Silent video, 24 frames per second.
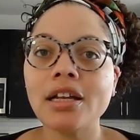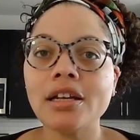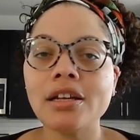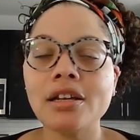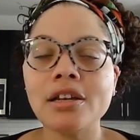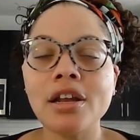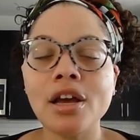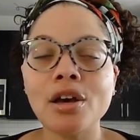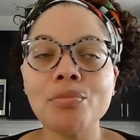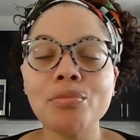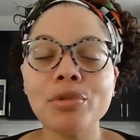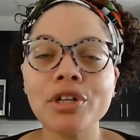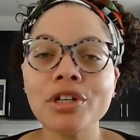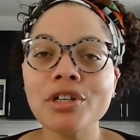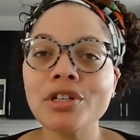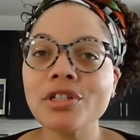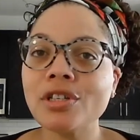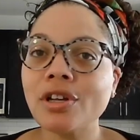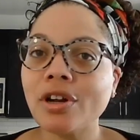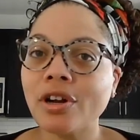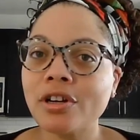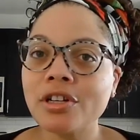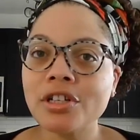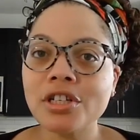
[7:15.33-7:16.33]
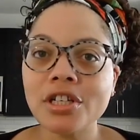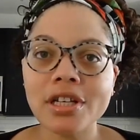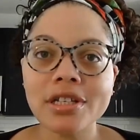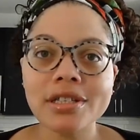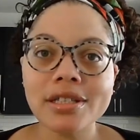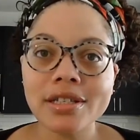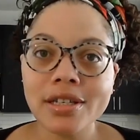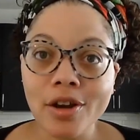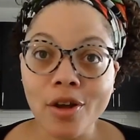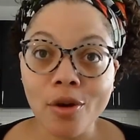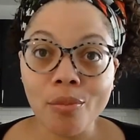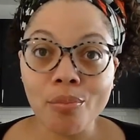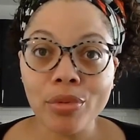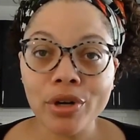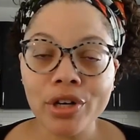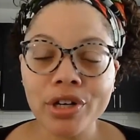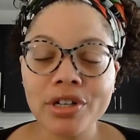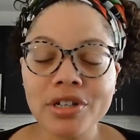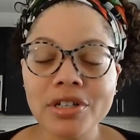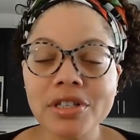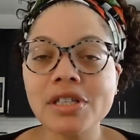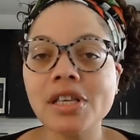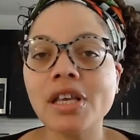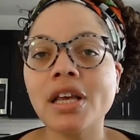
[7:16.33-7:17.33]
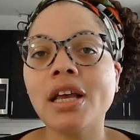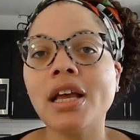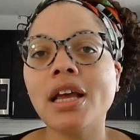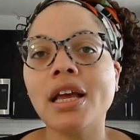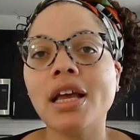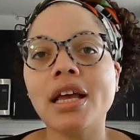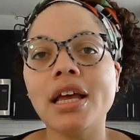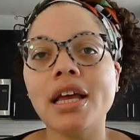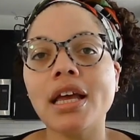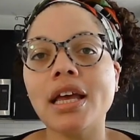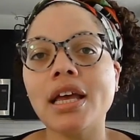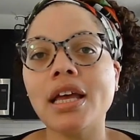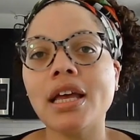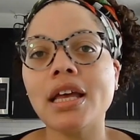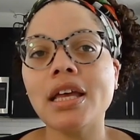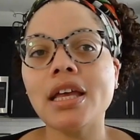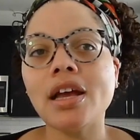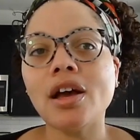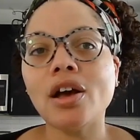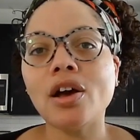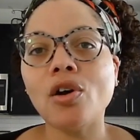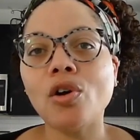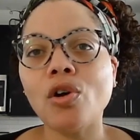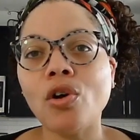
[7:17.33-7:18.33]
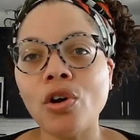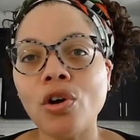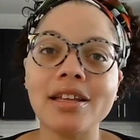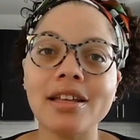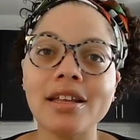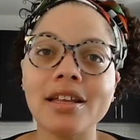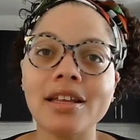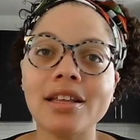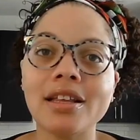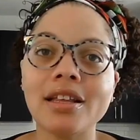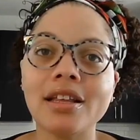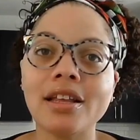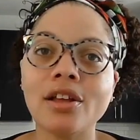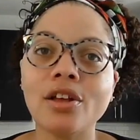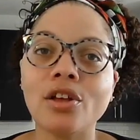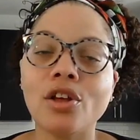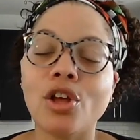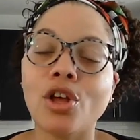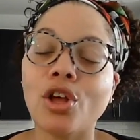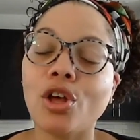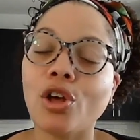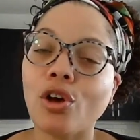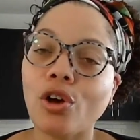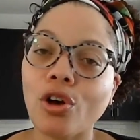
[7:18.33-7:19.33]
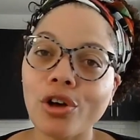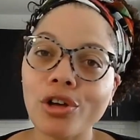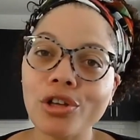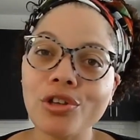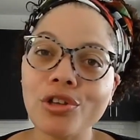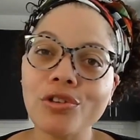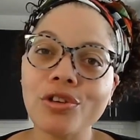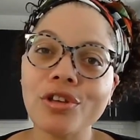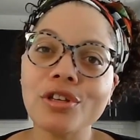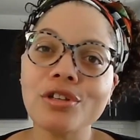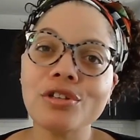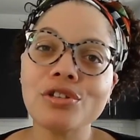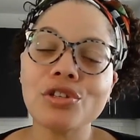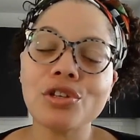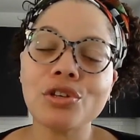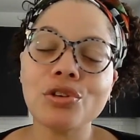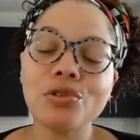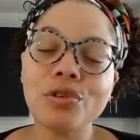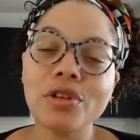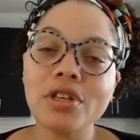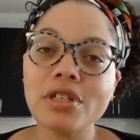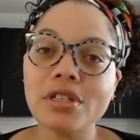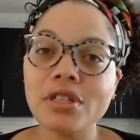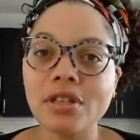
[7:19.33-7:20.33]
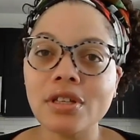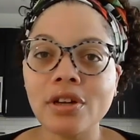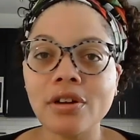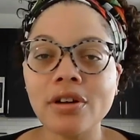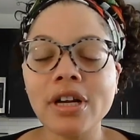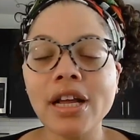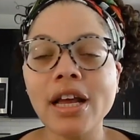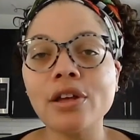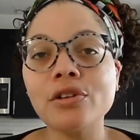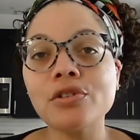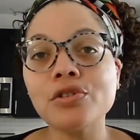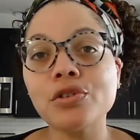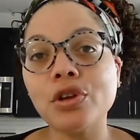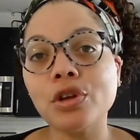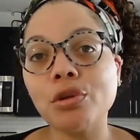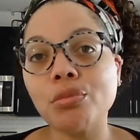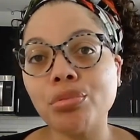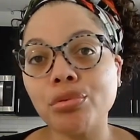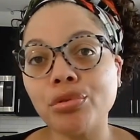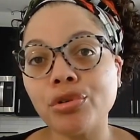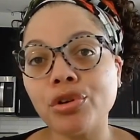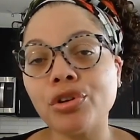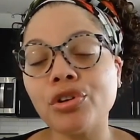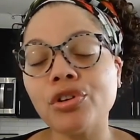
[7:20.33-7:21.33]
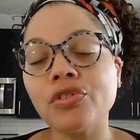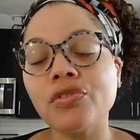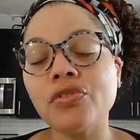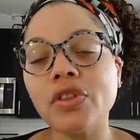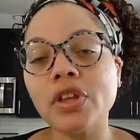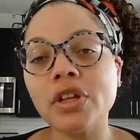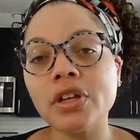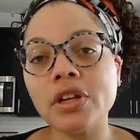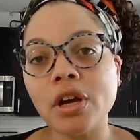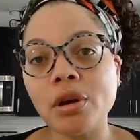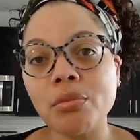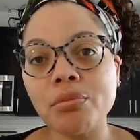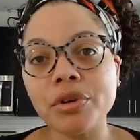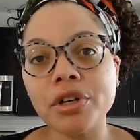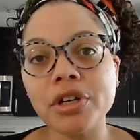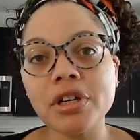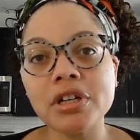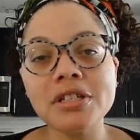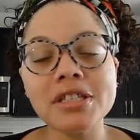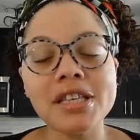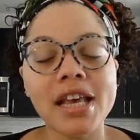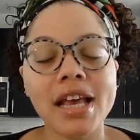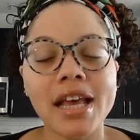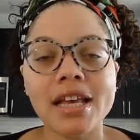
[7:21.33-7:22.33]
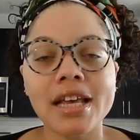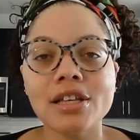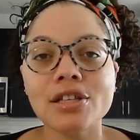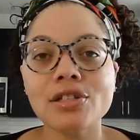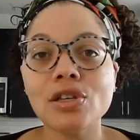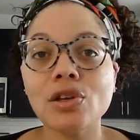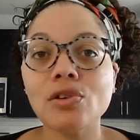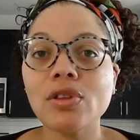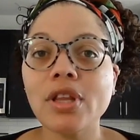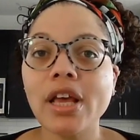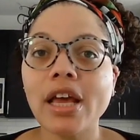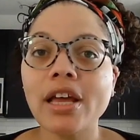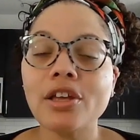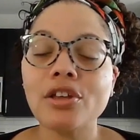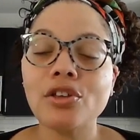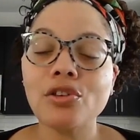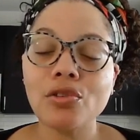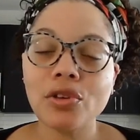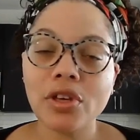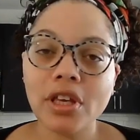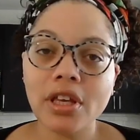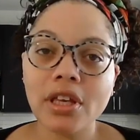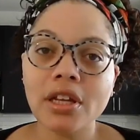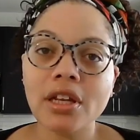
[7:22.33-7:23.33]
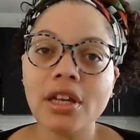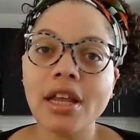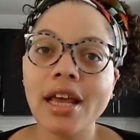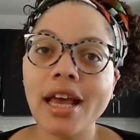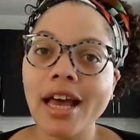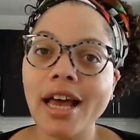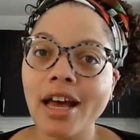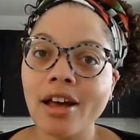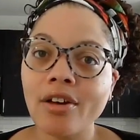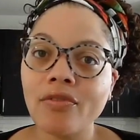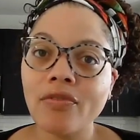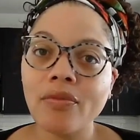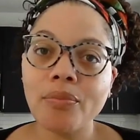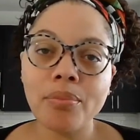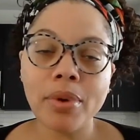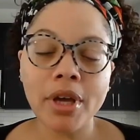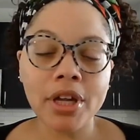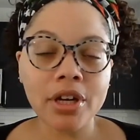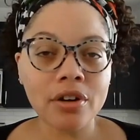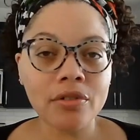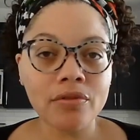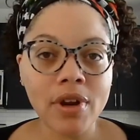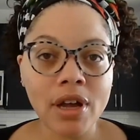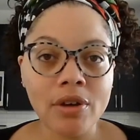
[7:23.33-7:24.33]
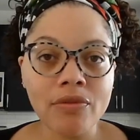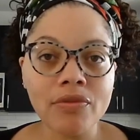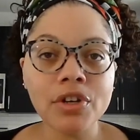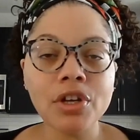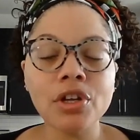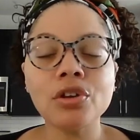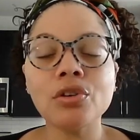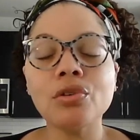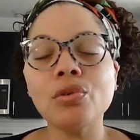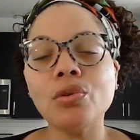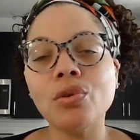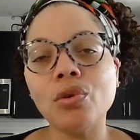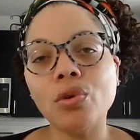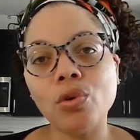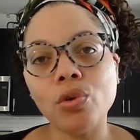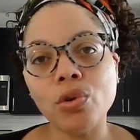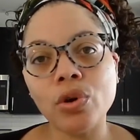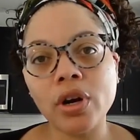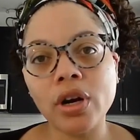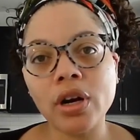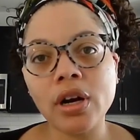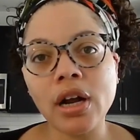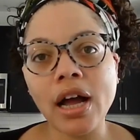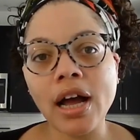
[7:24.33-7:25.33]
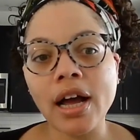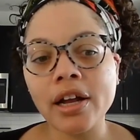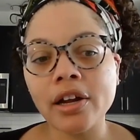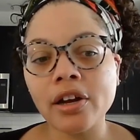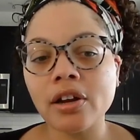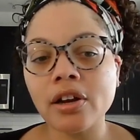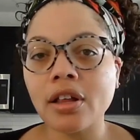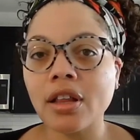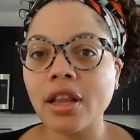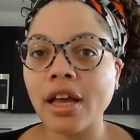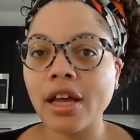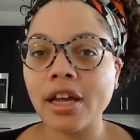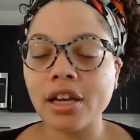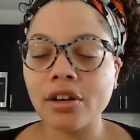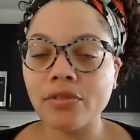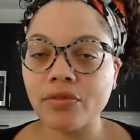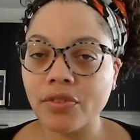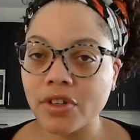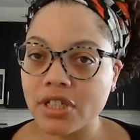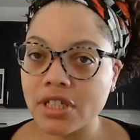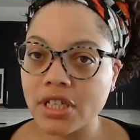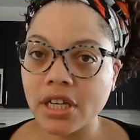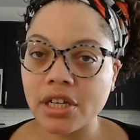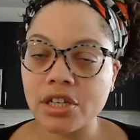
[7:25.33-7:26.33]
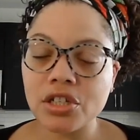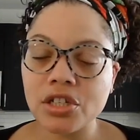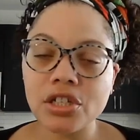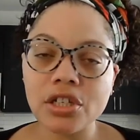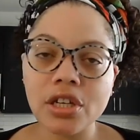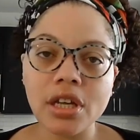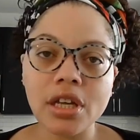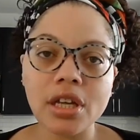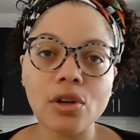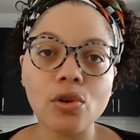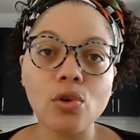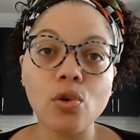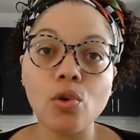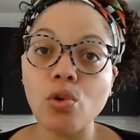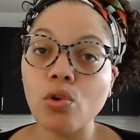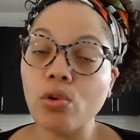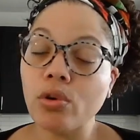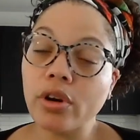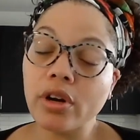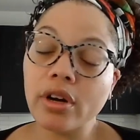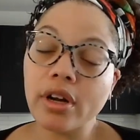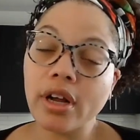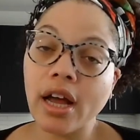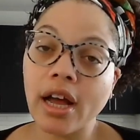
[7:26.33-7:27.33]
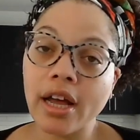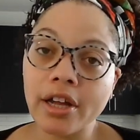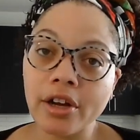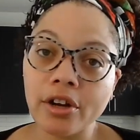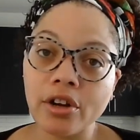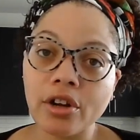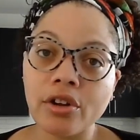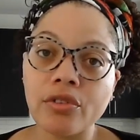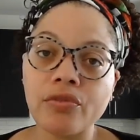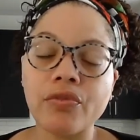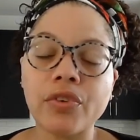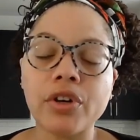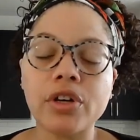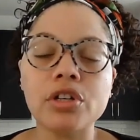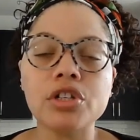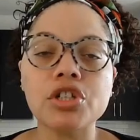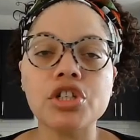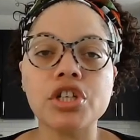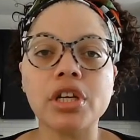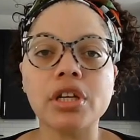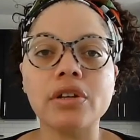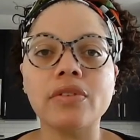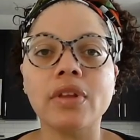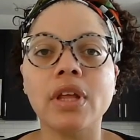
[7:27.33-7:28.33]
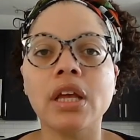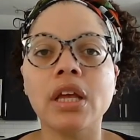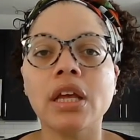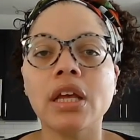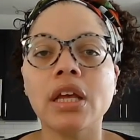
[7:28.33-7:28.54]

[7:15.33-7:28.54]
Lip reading: Numbers are just numbers. All you can do is learn how to improve the numbers so that you can have better revenue or higher client retention or higher conversion.